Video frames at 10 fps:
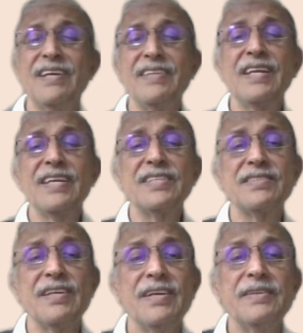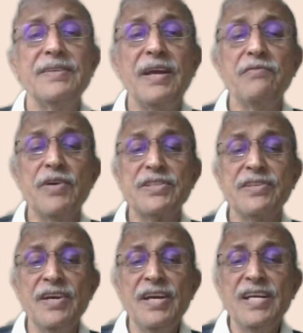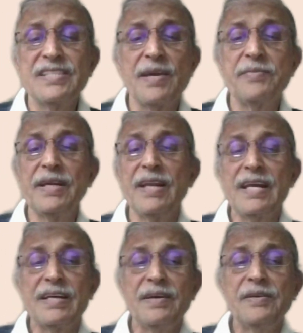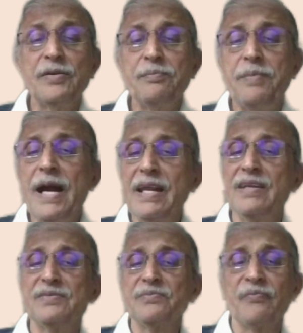I think his name was something like Payal,